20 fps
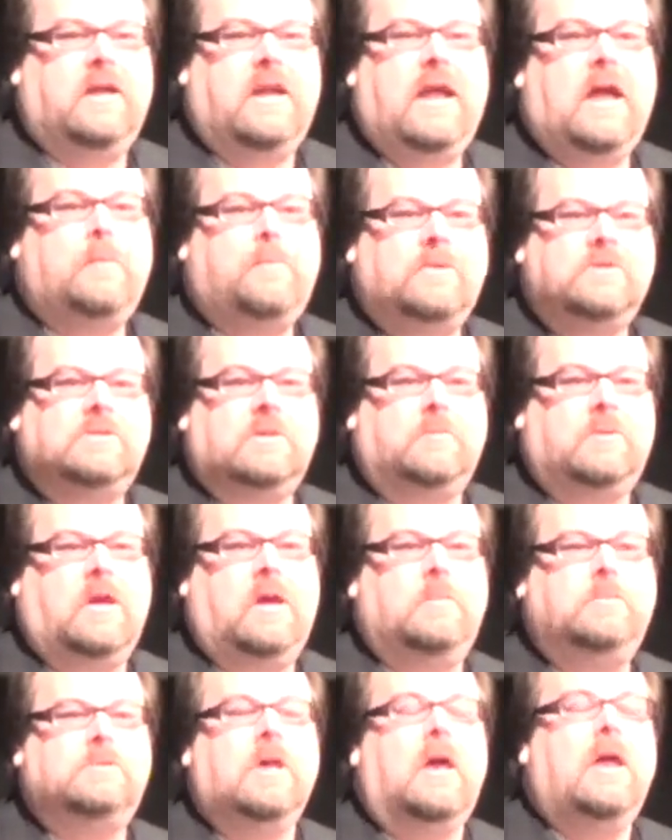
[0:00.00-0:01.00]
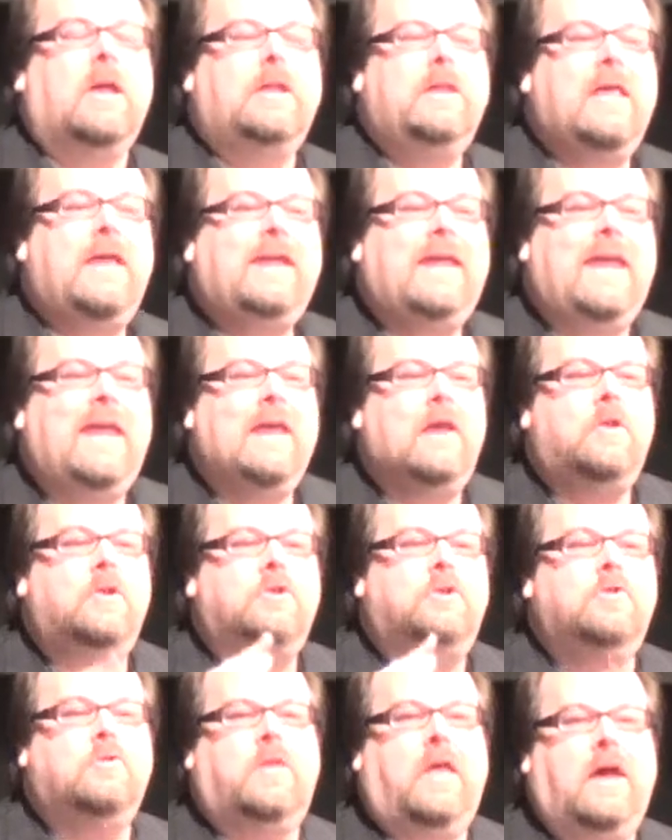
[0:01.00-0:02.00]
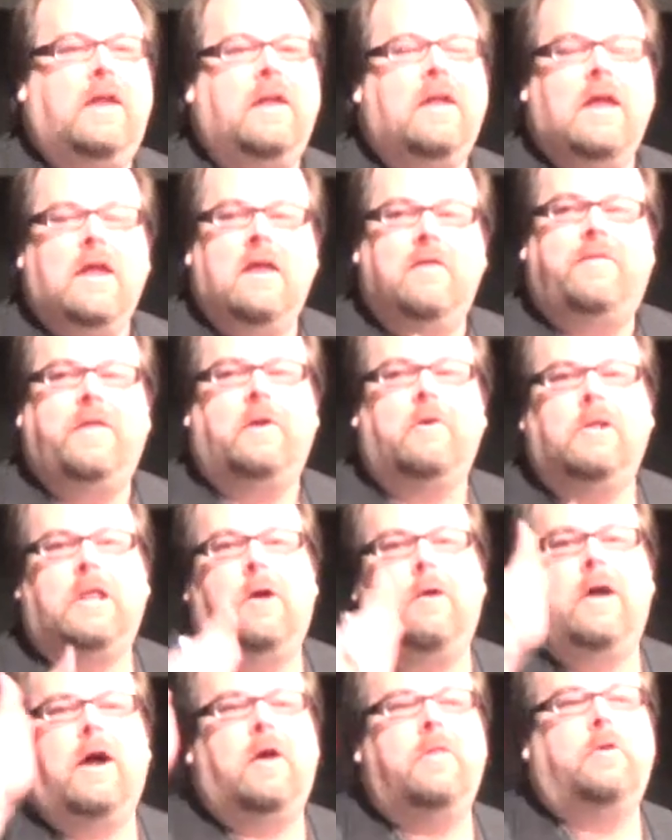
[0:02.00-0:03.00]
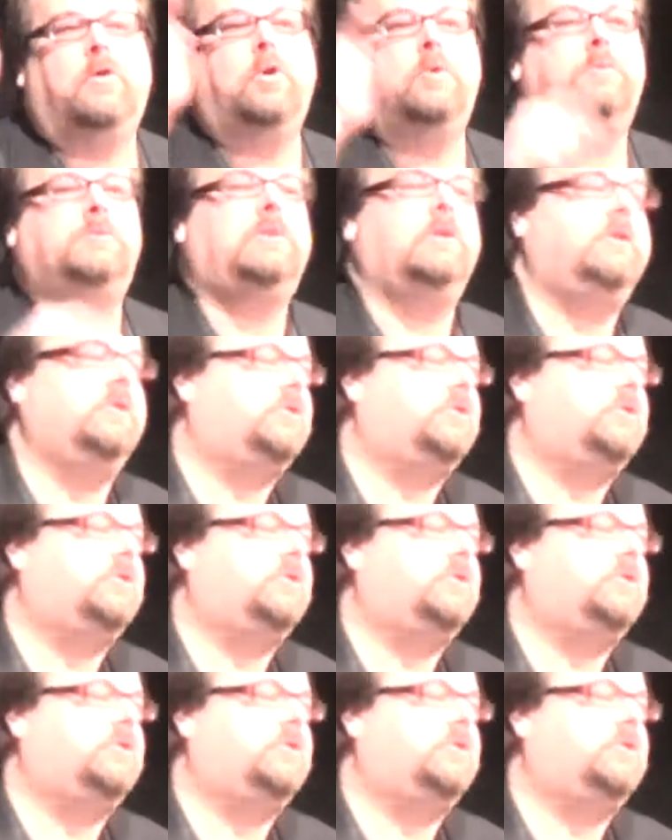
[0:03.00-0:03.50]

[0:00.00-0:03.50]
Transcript: that happens sometimes. They can't do that. If they're allowing other groups to